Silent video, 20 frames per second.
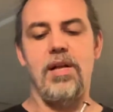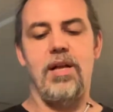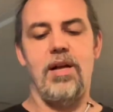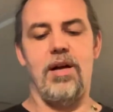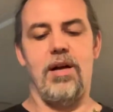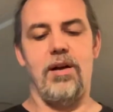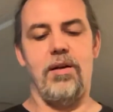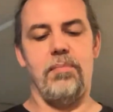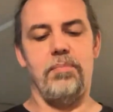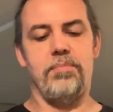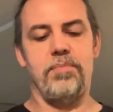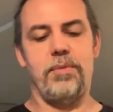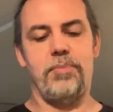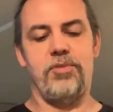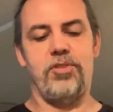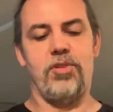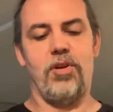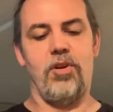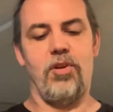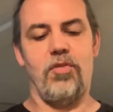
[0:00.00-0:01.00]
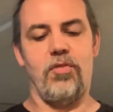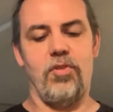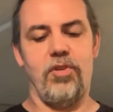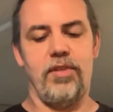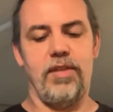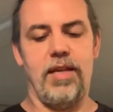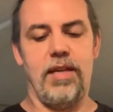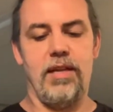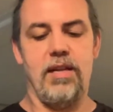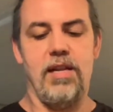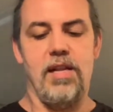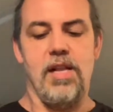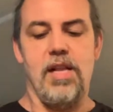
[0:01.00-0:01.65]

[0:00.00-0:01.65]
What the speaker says: Let me start over on that.